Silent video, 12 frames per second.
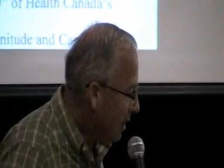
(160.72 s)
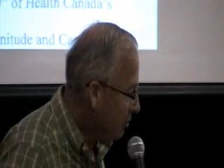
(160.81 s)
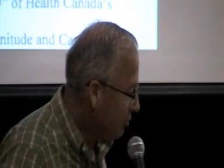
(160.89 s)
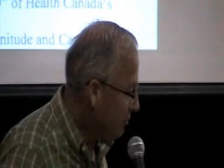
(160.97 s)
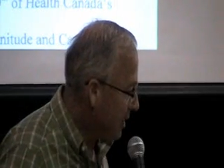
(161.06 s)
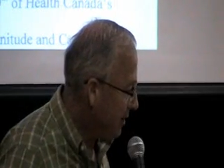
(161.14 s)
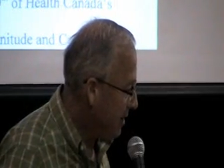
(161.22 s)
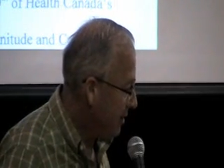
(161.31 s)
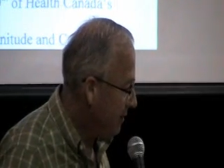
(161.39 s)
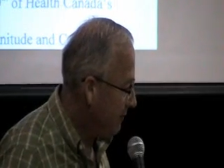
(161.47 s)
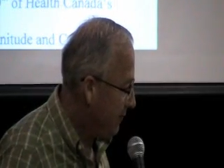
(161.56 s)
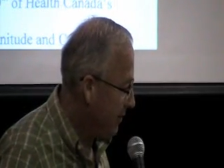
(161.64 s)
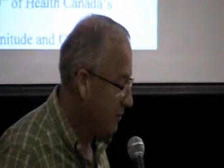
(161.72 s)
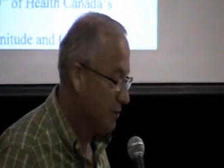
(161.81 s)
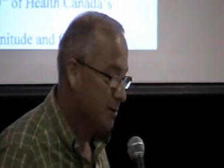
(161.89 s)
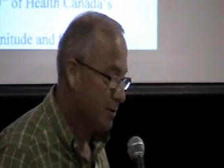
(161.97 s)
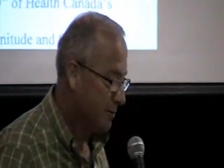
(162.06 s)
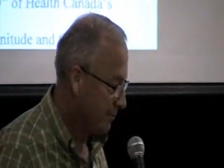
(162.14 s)
Electromagnetic
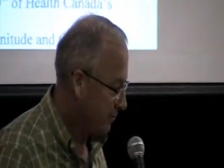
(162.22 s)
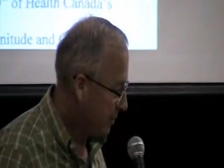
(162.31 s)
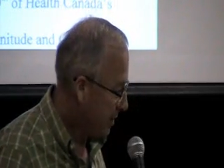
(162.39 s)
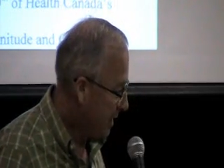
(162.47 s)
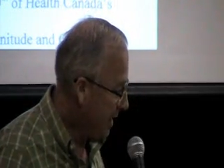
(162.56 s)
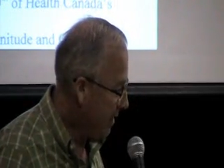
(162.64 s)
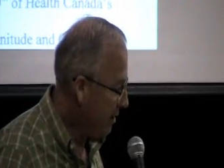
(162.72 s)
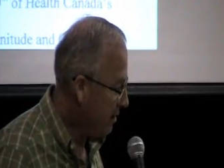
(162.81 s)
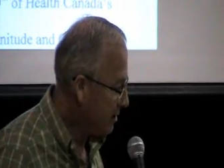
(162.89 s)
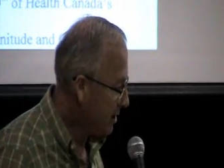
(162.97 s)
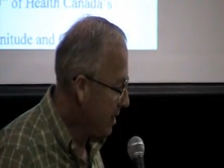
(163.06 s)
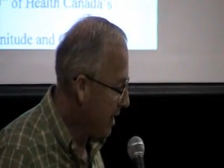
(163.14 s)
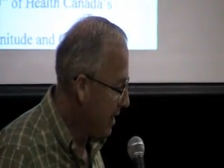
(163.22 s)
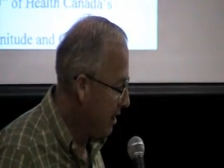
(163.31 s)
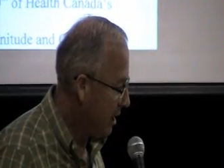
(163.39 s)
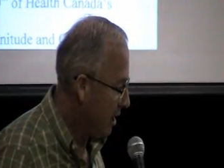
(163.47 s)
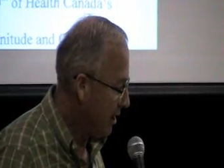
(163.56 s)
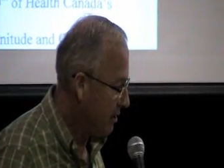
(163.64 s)
fields, Canada's
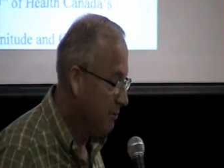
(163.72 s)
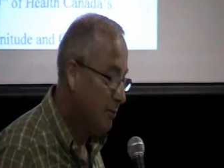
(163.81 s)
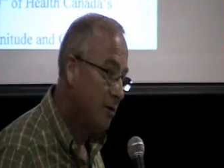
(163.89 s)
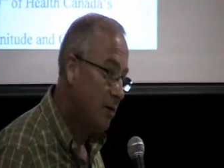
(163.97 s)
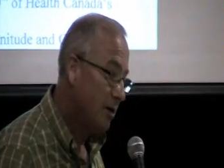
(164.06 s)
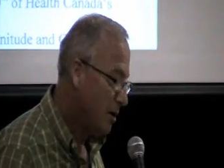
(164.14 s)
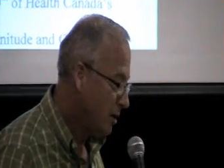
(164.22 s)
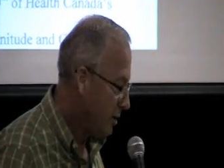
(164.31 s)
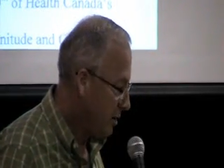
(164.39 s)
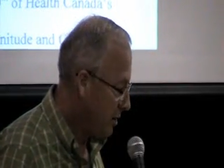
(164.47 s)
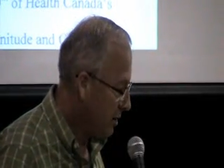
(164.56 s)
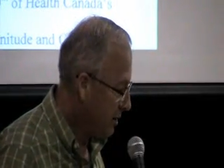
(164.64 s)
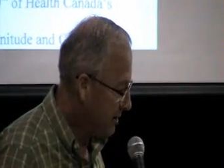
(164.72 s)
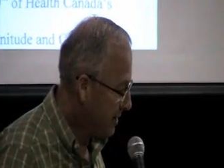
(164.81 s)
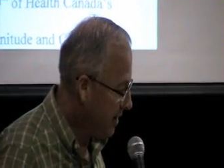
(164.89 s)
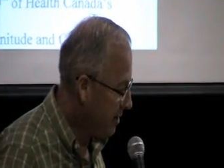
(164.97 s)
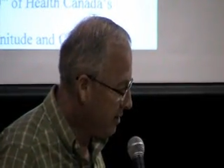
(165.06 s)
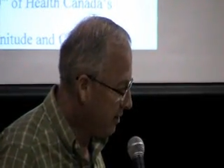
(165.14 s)
guideline
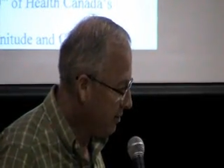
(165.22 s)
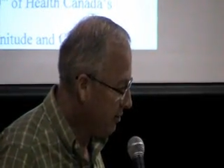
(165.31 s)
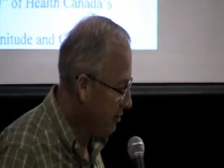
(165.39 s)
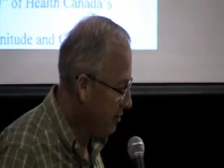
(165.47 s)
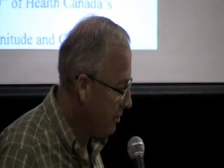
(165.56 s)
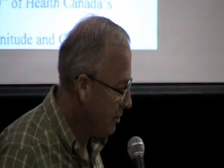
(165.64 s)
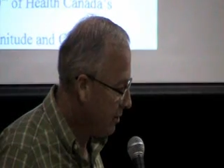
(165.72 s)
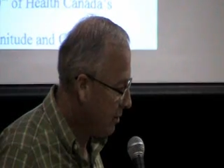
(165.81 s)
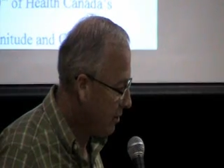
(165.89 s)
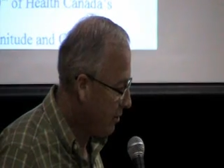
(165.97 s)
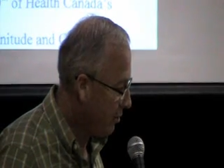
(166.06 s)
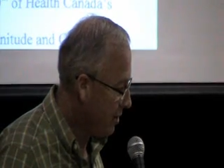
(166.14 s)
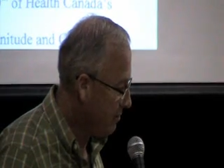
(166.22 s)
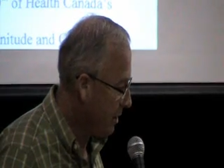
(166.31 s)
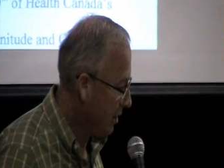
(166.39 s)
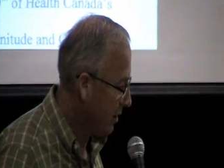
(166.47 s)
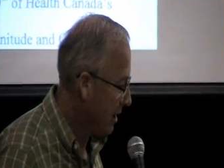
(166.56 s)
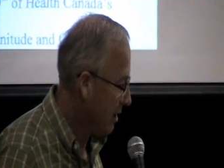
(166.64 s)
is
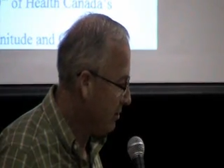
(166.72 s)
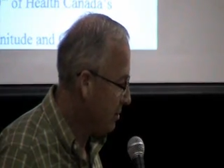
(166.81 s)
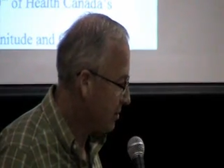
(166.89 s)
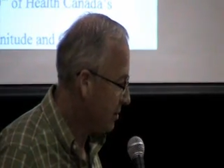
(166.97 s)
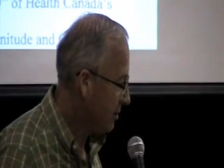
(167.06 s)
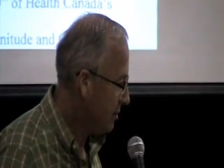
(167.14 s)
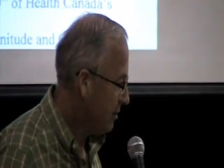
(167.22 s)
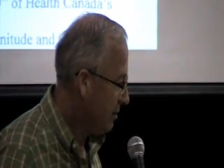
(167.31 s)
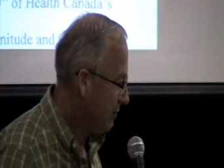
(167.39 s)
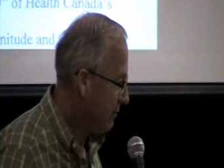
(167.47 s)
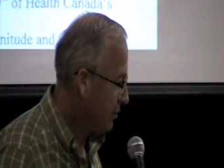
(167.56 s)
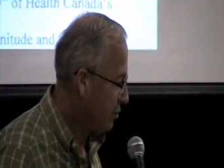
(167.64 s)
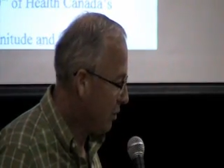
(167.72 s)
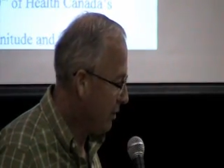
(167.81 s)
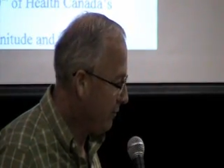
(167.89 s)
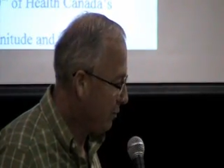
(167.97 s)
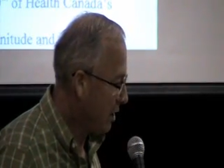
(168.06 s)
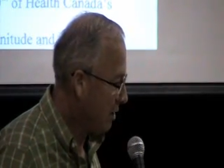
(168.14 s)
830 milligauss for
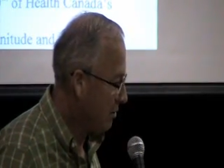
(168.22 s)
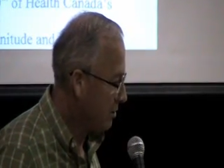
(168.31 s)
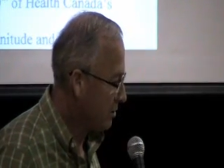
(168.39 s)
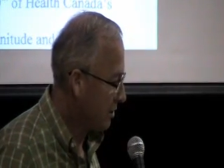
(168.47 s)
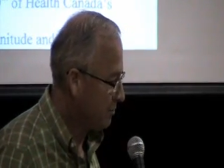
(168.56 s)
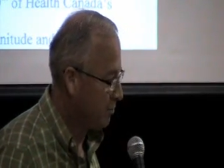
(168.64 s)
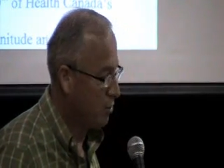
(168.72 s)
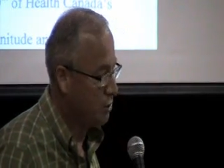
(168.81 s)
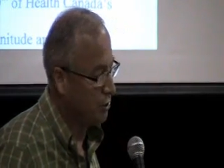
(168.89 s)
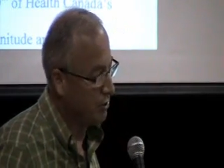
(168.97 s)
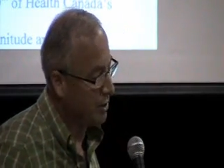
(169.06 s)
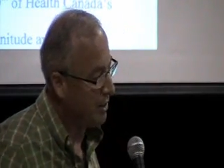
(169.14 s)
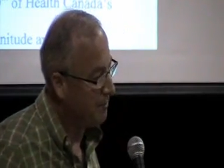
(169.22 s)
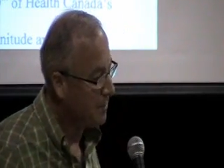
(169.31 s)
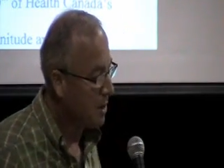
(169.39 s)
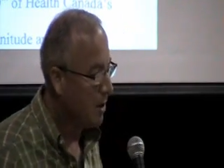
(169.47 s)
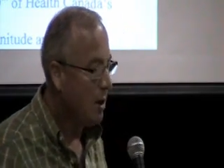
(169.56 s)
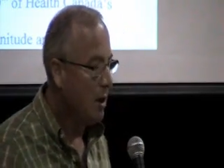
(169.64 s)
24 hours exposure, okay.